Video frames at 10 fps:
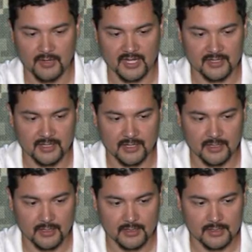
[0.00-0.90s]
But
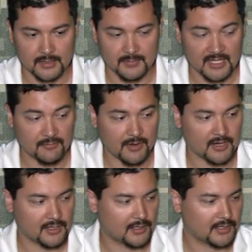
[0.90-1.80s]
it's a
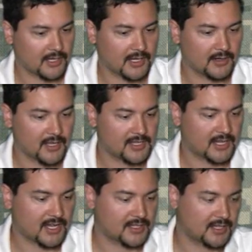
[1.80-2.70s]
rock solid gun. It's
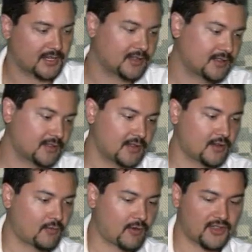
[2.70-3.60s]
got
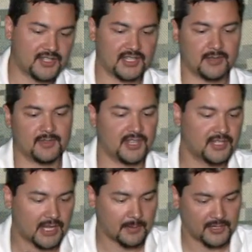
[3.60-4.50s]
rail systems on
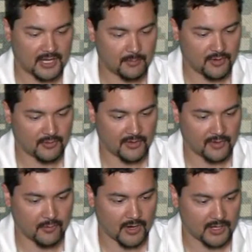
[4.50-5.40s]
the top, so you can put
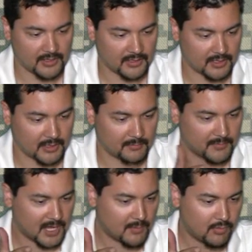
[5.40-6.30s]
whatever you want,
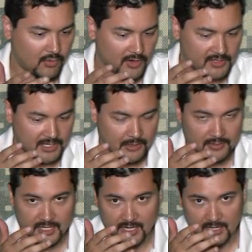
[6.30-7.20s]
aim points,
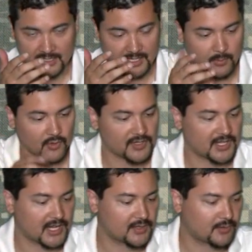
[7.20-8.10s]
EOTech, Seymour
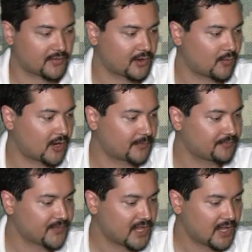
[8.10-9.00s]
sights, whatever you
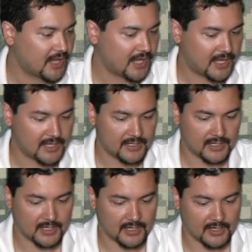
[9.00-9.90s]
want. And
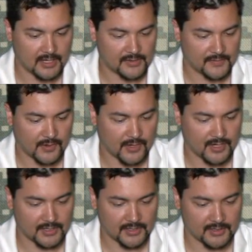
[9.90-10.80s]
as far
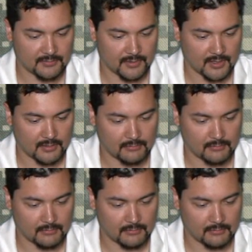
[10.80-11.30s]
as